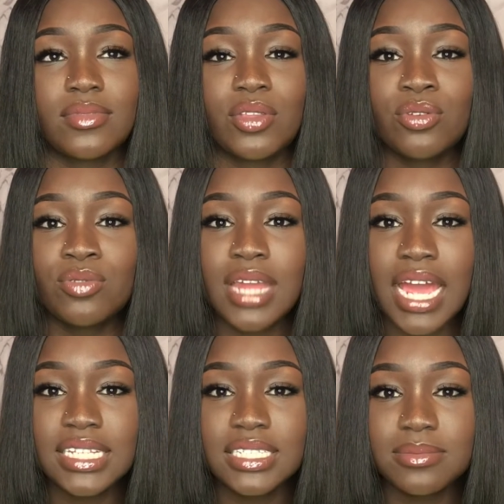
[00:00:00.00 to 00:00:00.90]
Do you
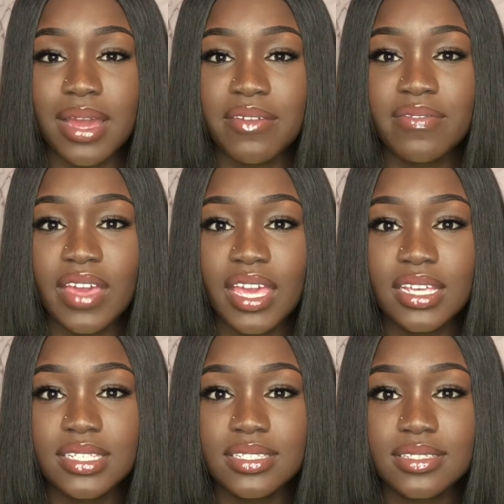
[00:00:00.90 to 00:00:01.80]
not see my
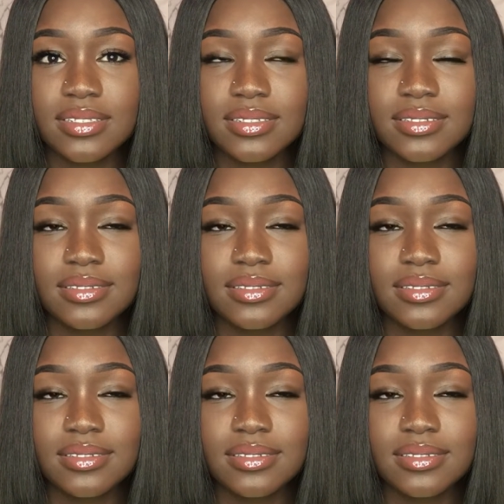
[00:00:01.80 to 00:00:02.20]
face?